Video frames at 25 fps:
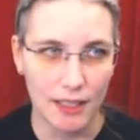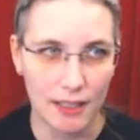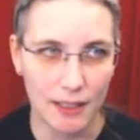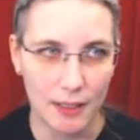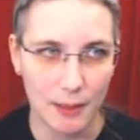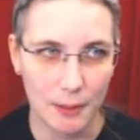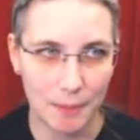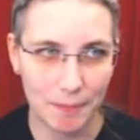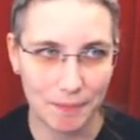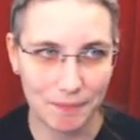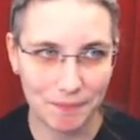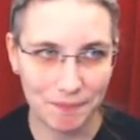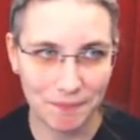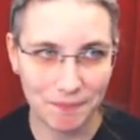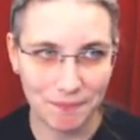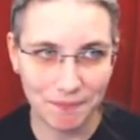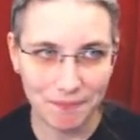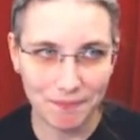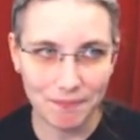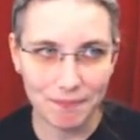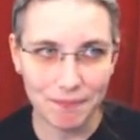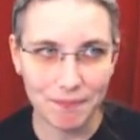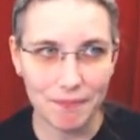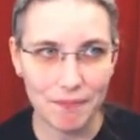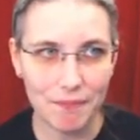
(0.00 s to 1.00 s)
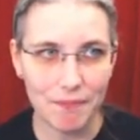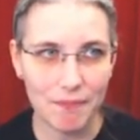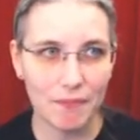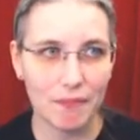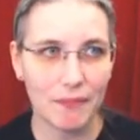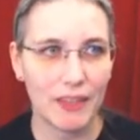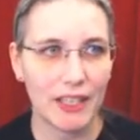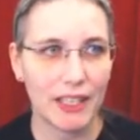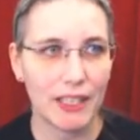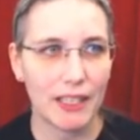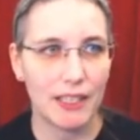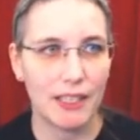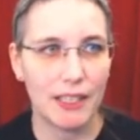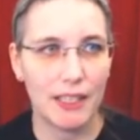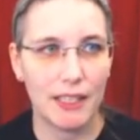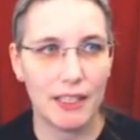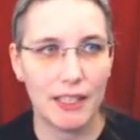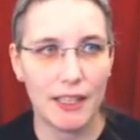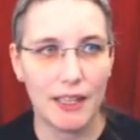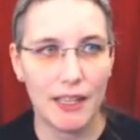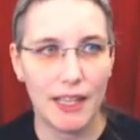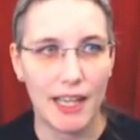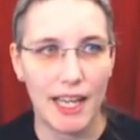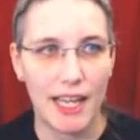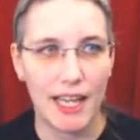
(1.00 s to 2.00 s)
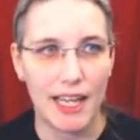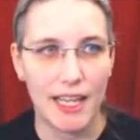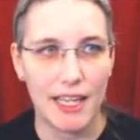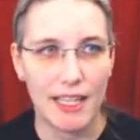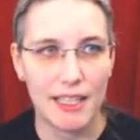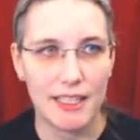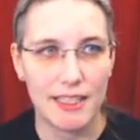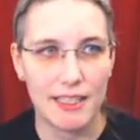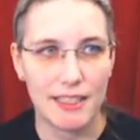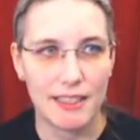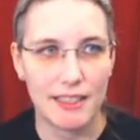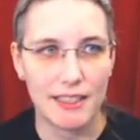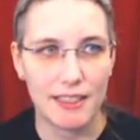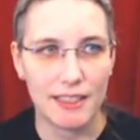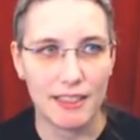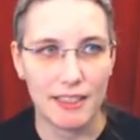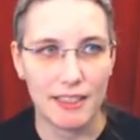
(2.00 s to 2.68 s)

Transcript: Um, and